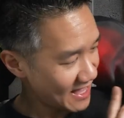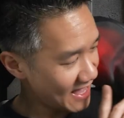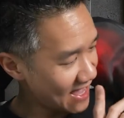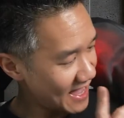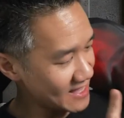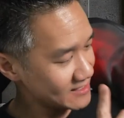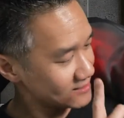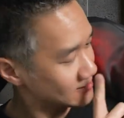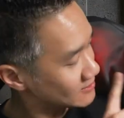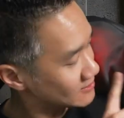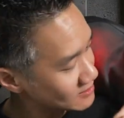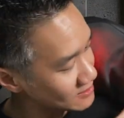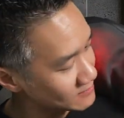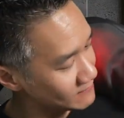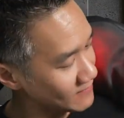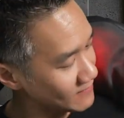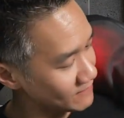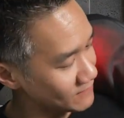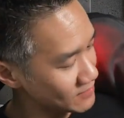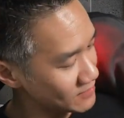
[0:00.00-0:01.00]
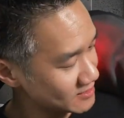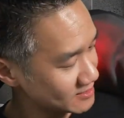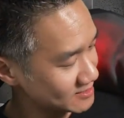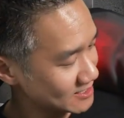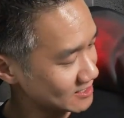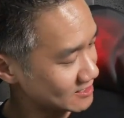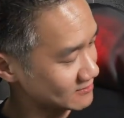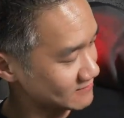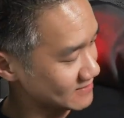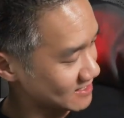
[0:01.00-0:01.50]
And you can reverse
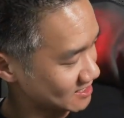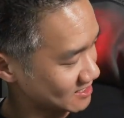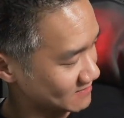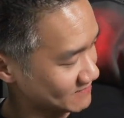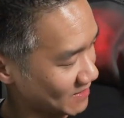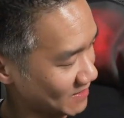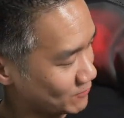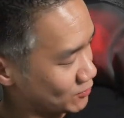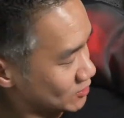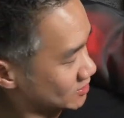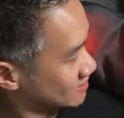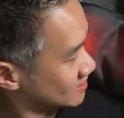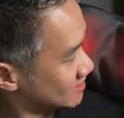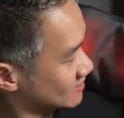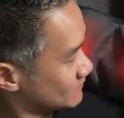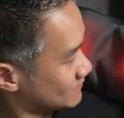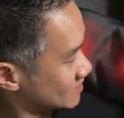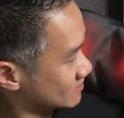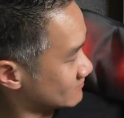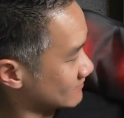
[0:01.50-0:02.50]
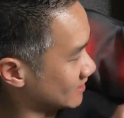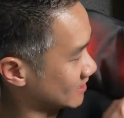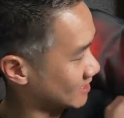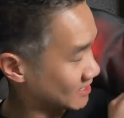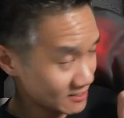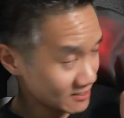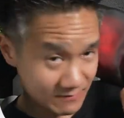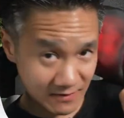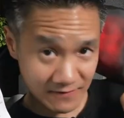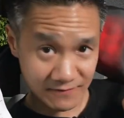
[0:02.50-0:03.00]
the direction by pushing this button right
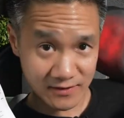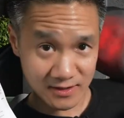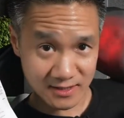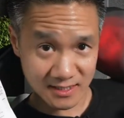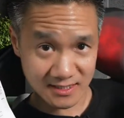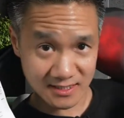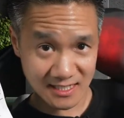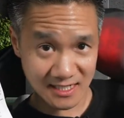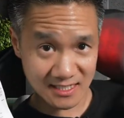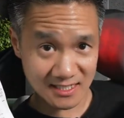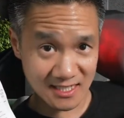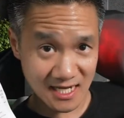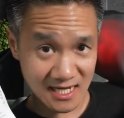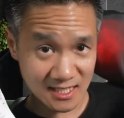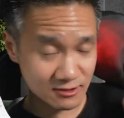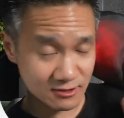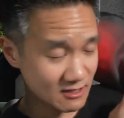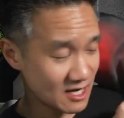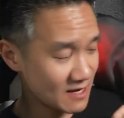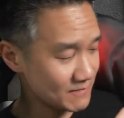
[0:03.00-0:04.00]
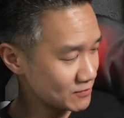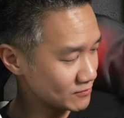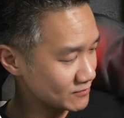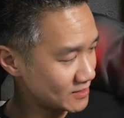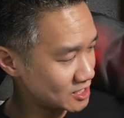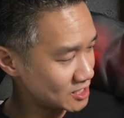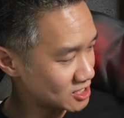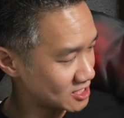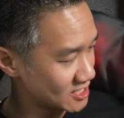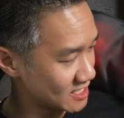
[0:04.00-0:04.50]
here, reversing that shiatsu
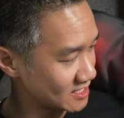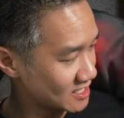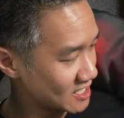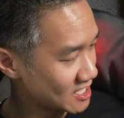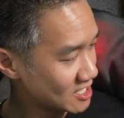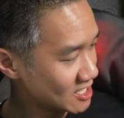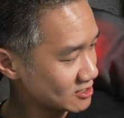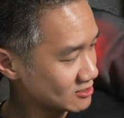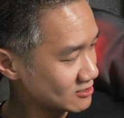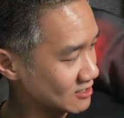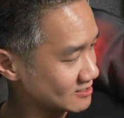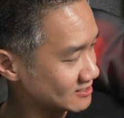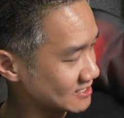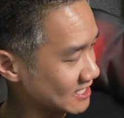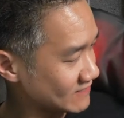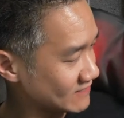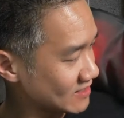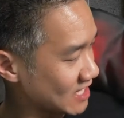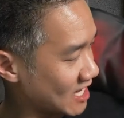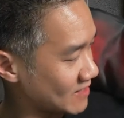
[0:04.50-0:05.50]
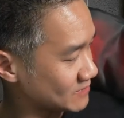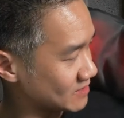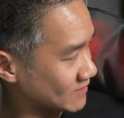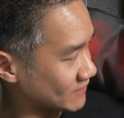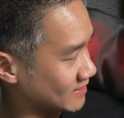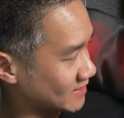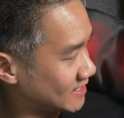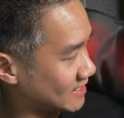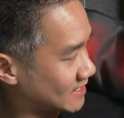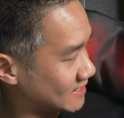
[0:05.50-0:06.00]
operation. You also have the option
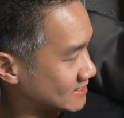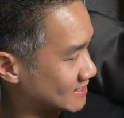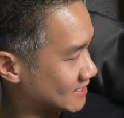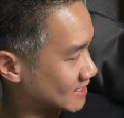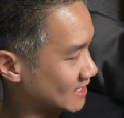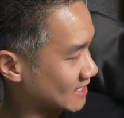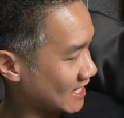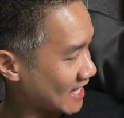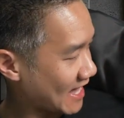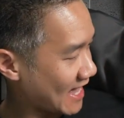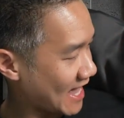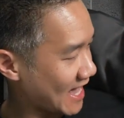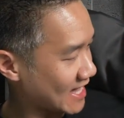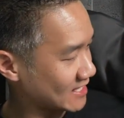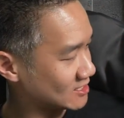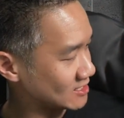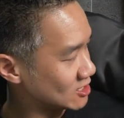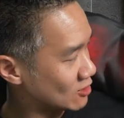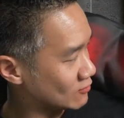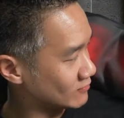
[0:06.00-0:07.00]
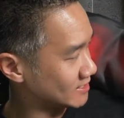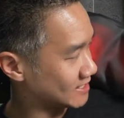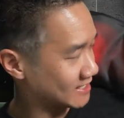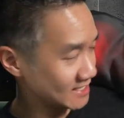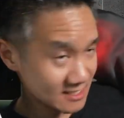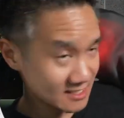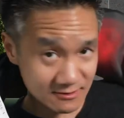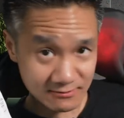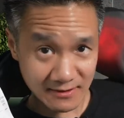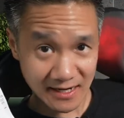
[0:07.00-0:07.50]
of heat and no
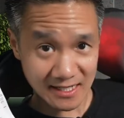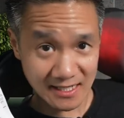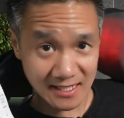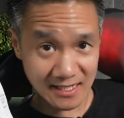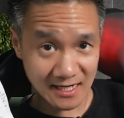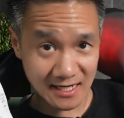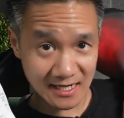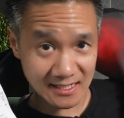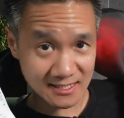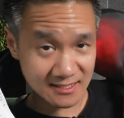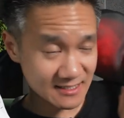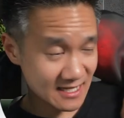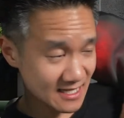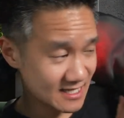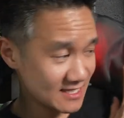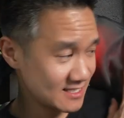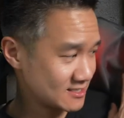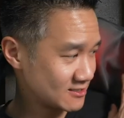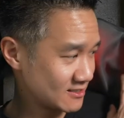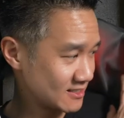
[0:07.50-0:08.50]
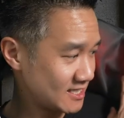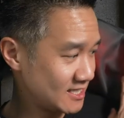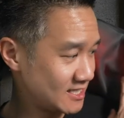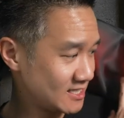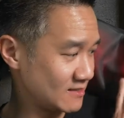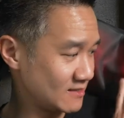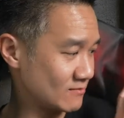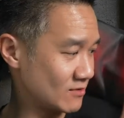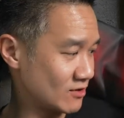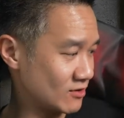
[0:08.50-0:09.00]
heat right here. So that is your
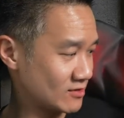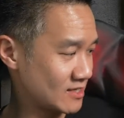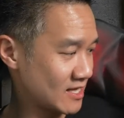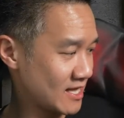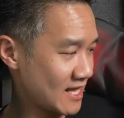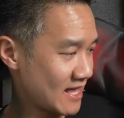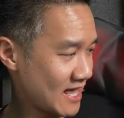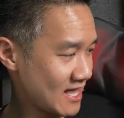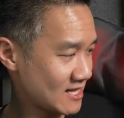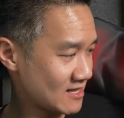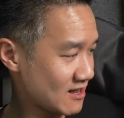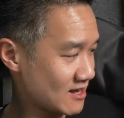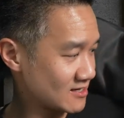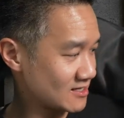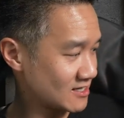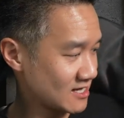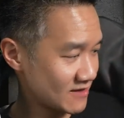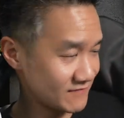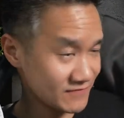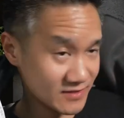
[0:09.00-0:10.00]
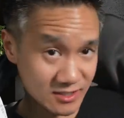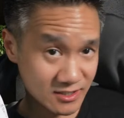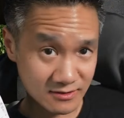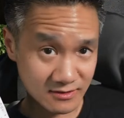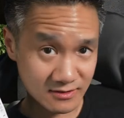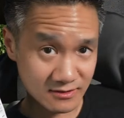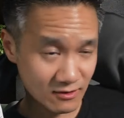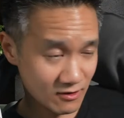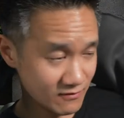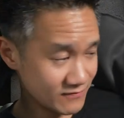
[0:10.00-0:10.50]
heating mode and on and off is
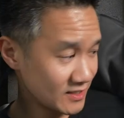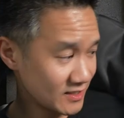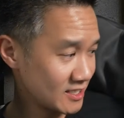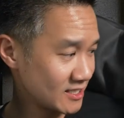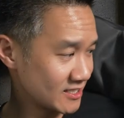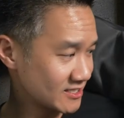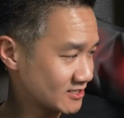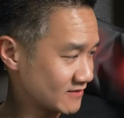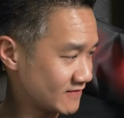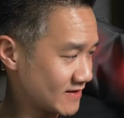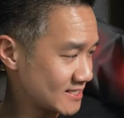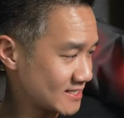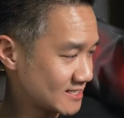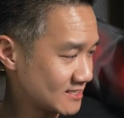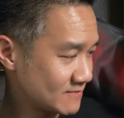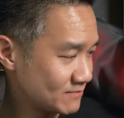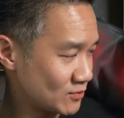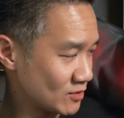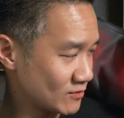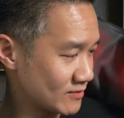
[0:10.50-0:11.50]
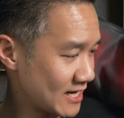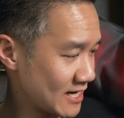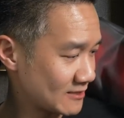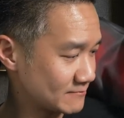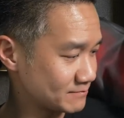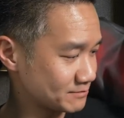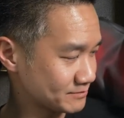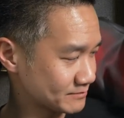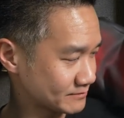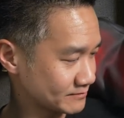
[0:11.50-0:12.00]
over here. So very simple, right?